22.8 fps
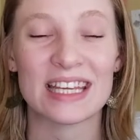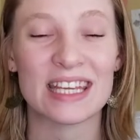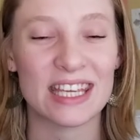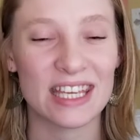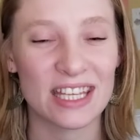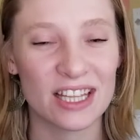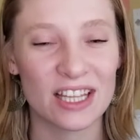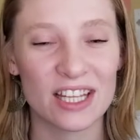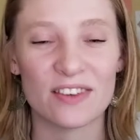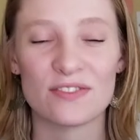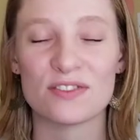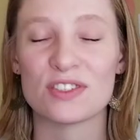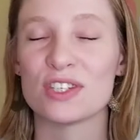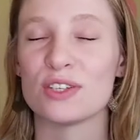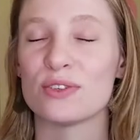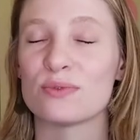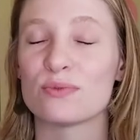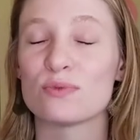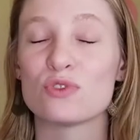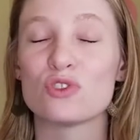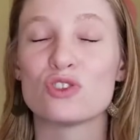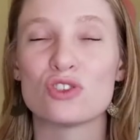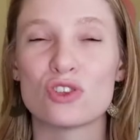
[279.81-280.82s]
He loves you
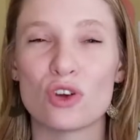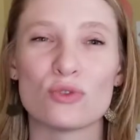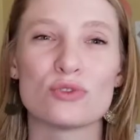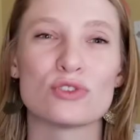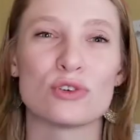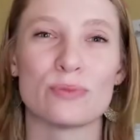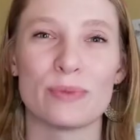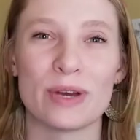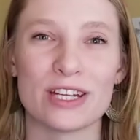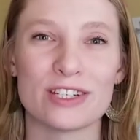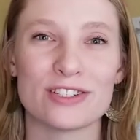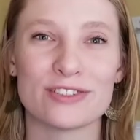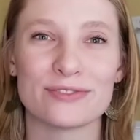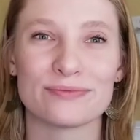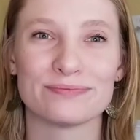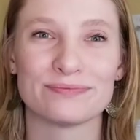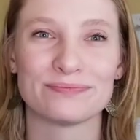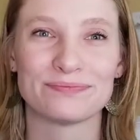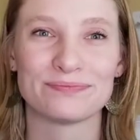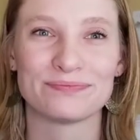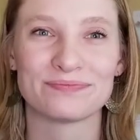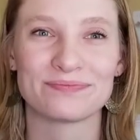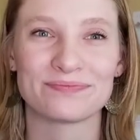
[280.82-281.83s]
so, so much.
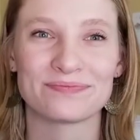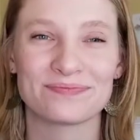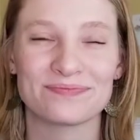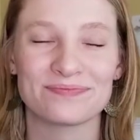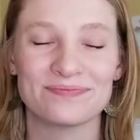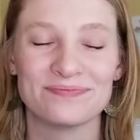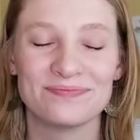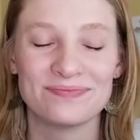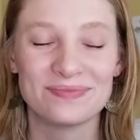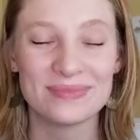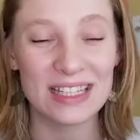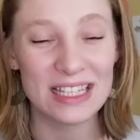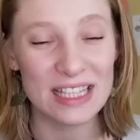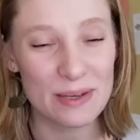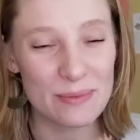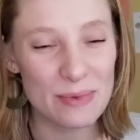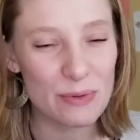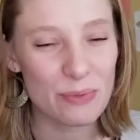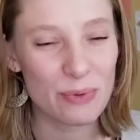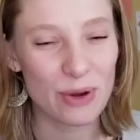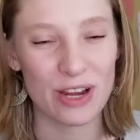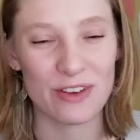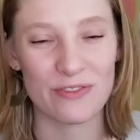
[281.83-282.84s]
Let
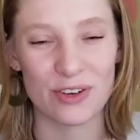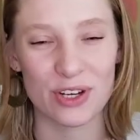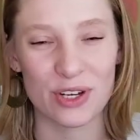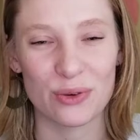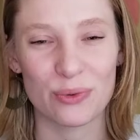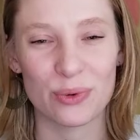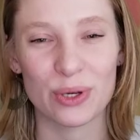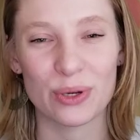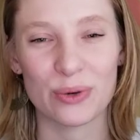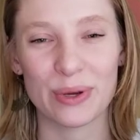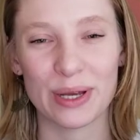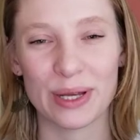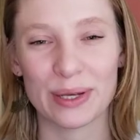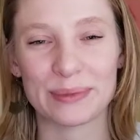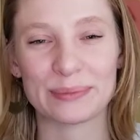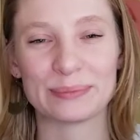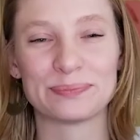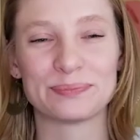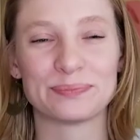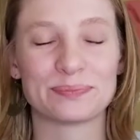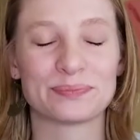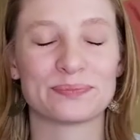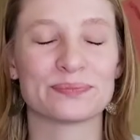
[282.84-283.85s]
me pray for you real quick.
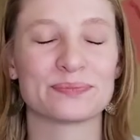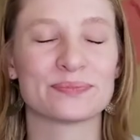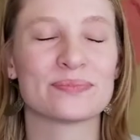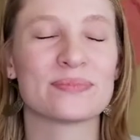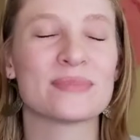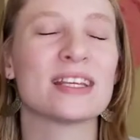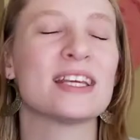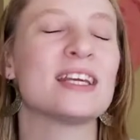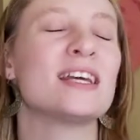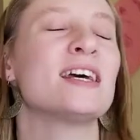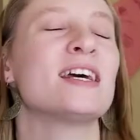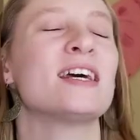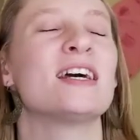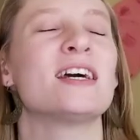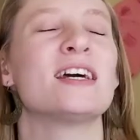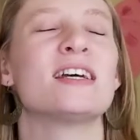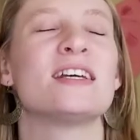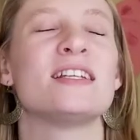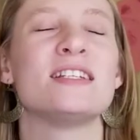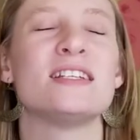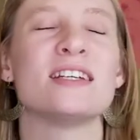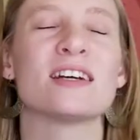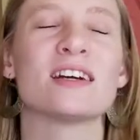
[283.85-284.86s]

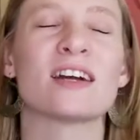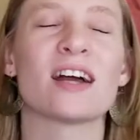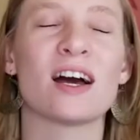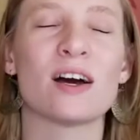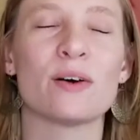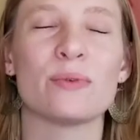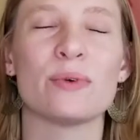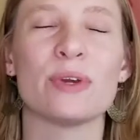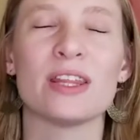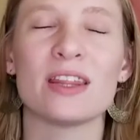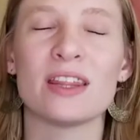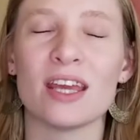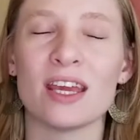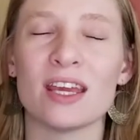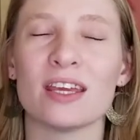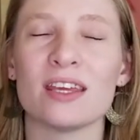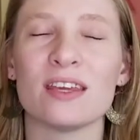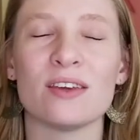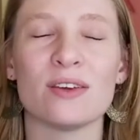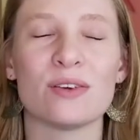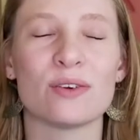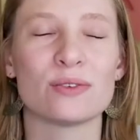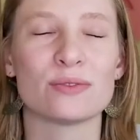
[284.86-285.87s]
Dear God, we
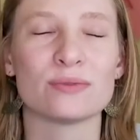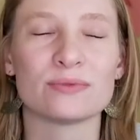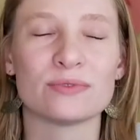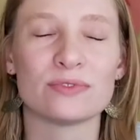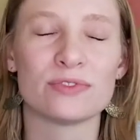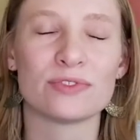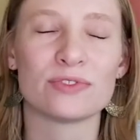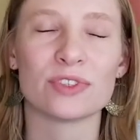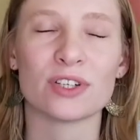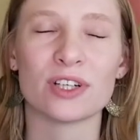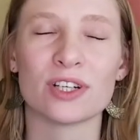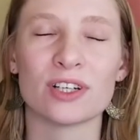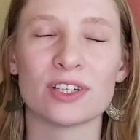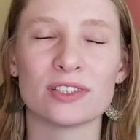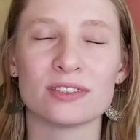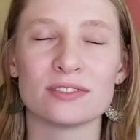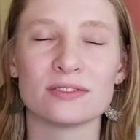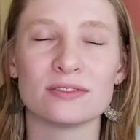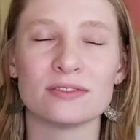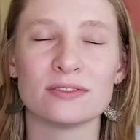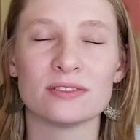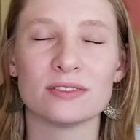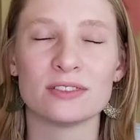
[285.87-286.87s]
thank You for
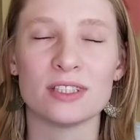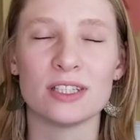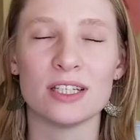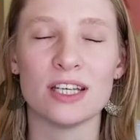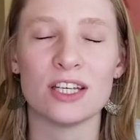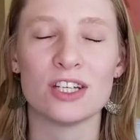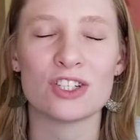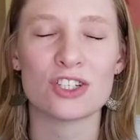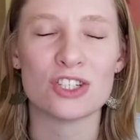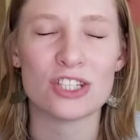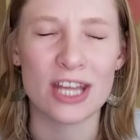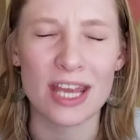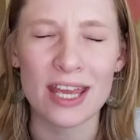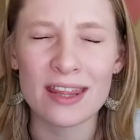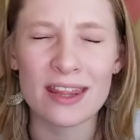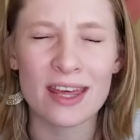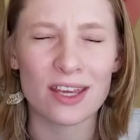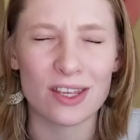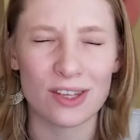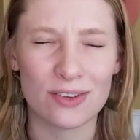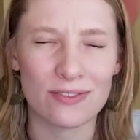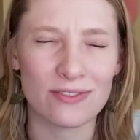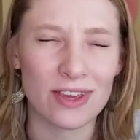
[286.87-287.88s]
each day
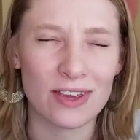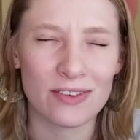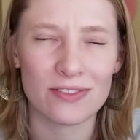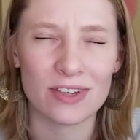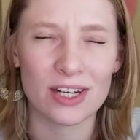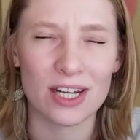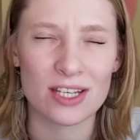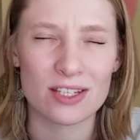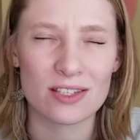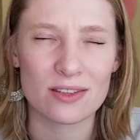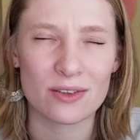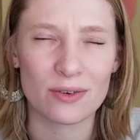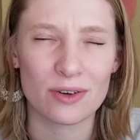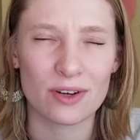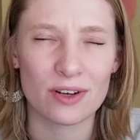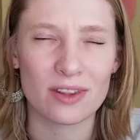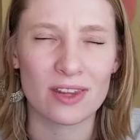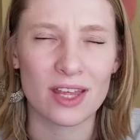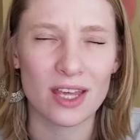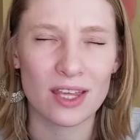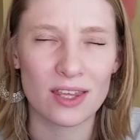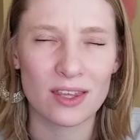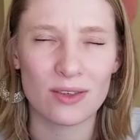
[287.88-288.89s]
that You've given us, Lord.
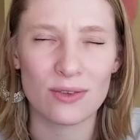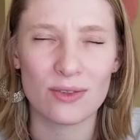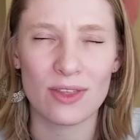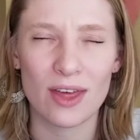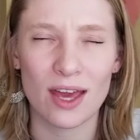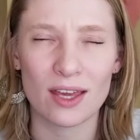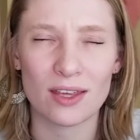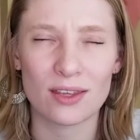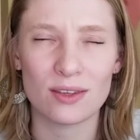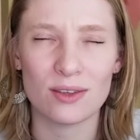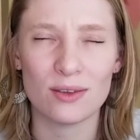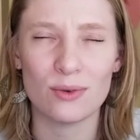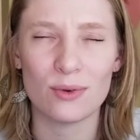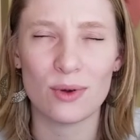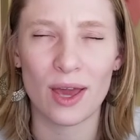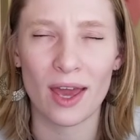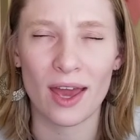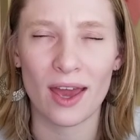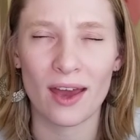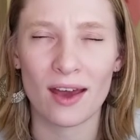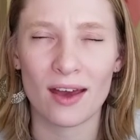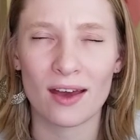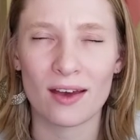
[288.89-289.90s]
Thank You that You
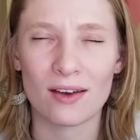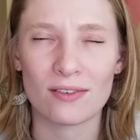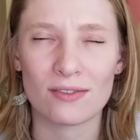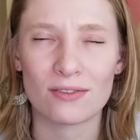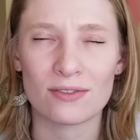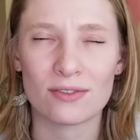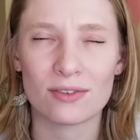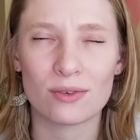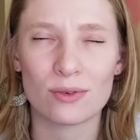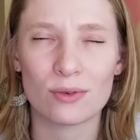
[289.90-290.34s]
have